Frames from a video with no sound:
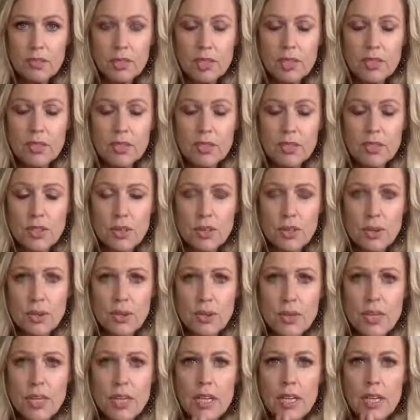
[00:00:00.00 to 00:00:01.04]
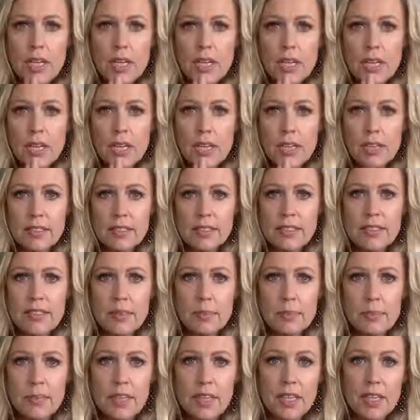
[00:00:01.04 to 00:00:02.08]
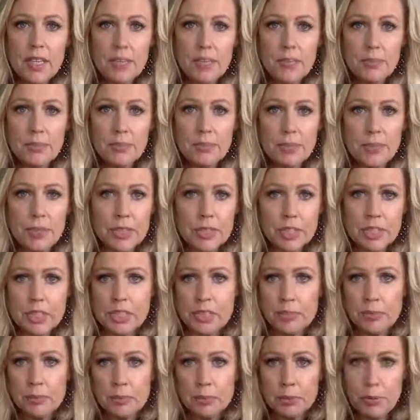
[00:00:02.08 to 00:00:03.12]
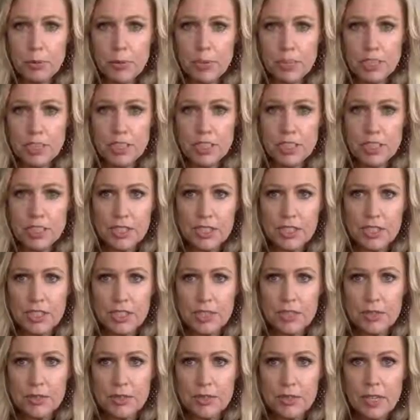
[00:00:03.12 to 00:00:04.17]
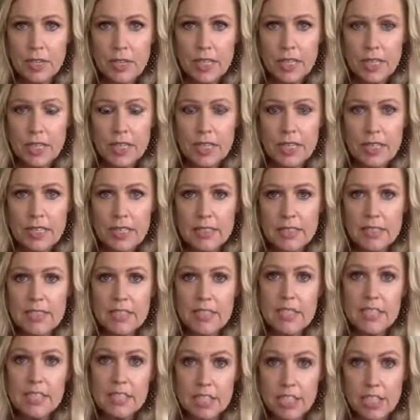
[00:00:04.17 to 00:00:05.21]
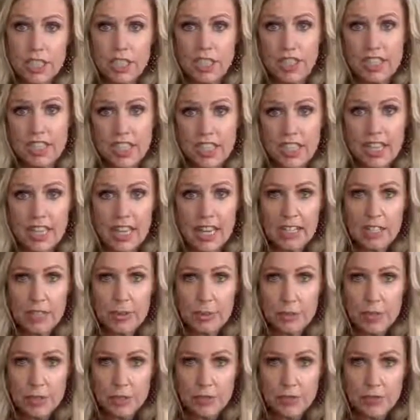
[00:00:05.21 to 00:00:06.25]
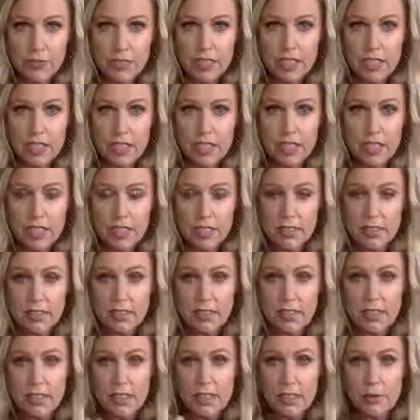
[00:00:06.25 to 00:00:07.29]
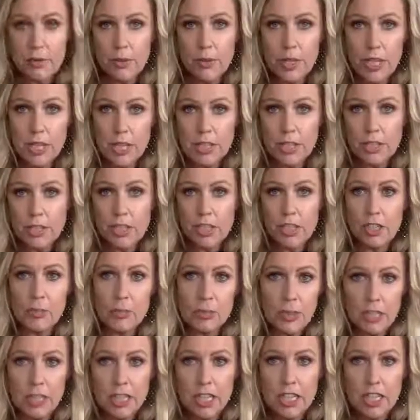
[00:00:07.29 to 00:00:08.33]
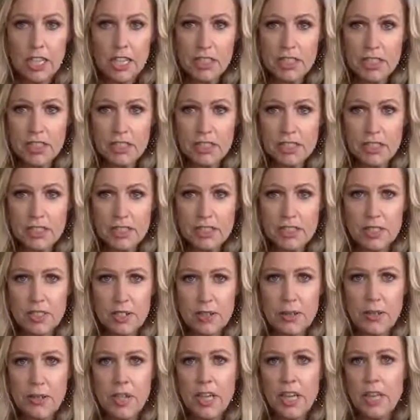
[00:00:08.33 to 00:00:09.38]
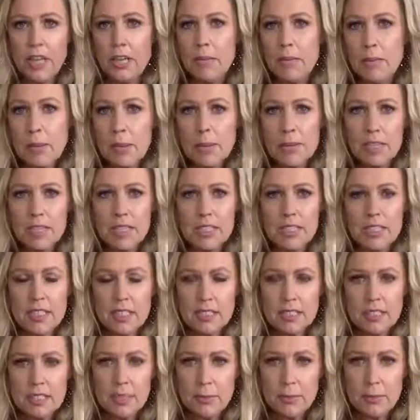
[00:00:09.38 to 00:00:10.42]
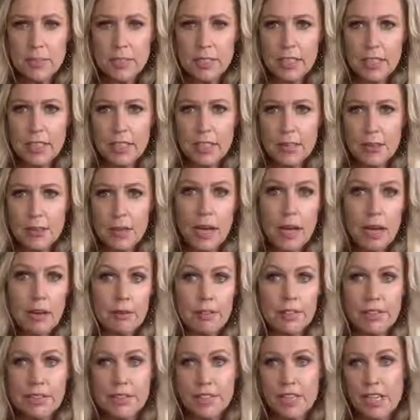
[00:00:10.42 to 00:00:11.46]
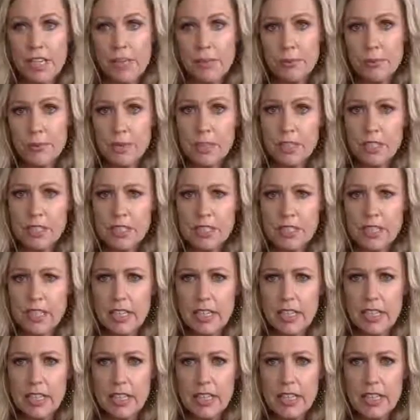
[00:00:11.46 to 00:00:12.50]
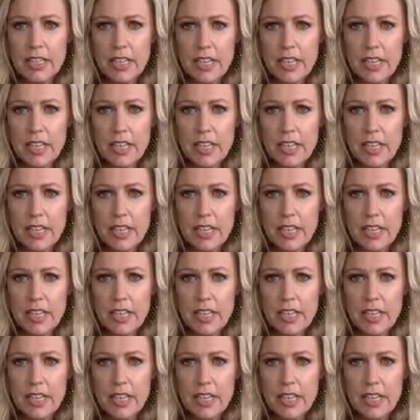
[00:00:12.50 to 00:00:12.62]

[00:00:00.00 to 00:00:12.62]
So something really important to do is continue to connect with your feelings in your communication. So maybe he says something like, well, how was your day at work today?